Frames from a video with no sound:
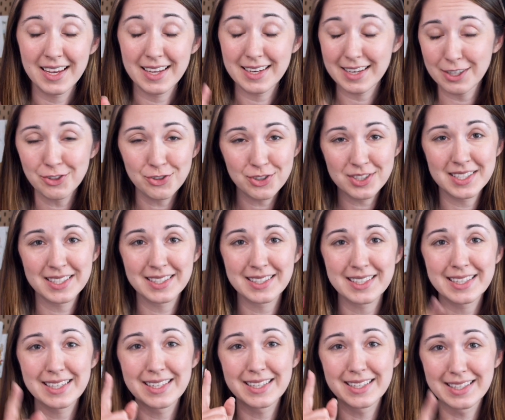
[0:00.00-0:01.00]
And
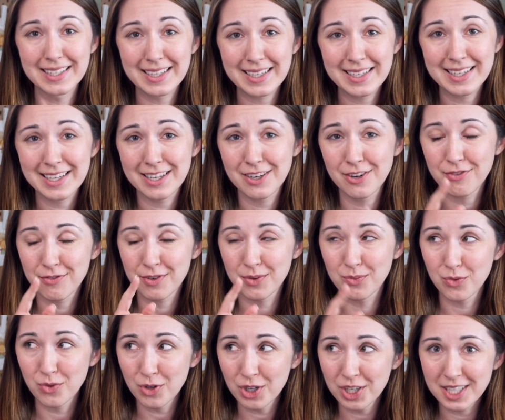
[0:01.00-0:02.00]
interestingly, lignin
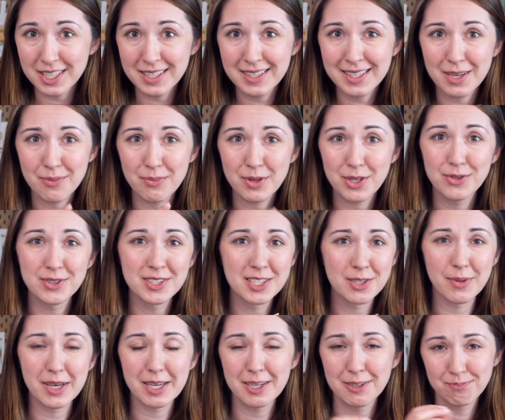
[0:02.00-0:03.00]
from wood can be used
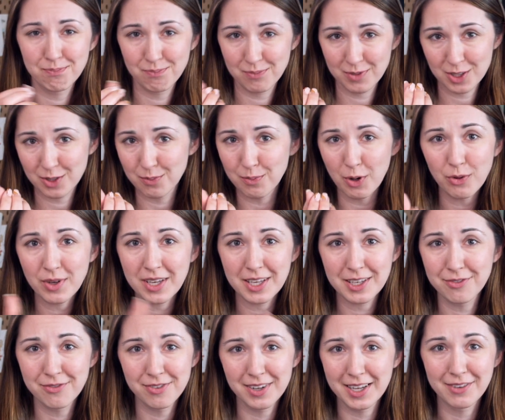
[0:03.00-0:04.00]
to make
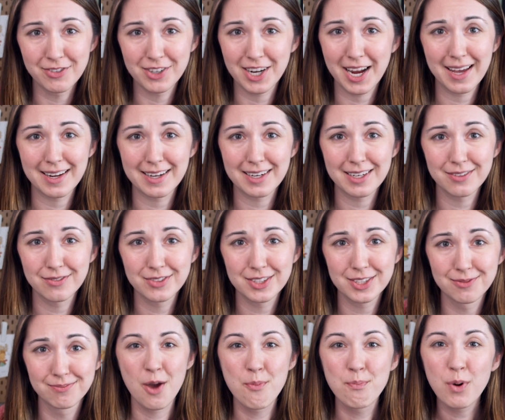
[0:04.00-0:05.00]
smoky flavor
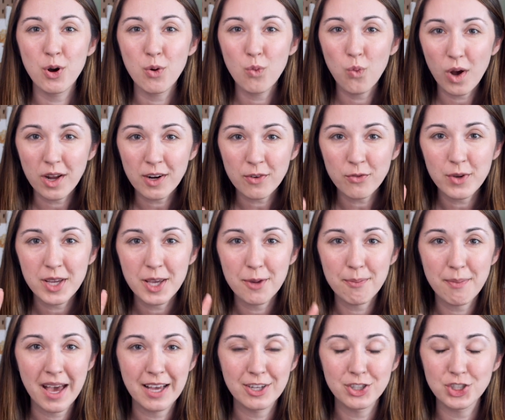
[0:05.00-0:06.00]
additives. But what if we
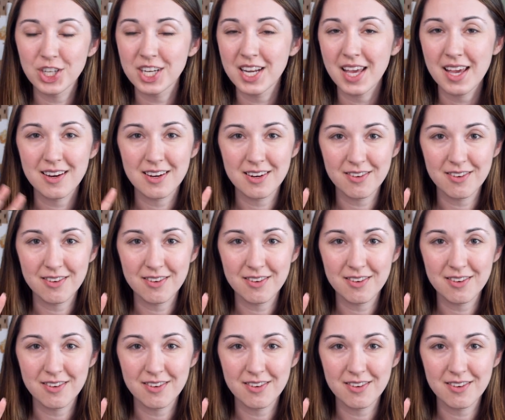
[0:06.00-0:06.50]
imagine an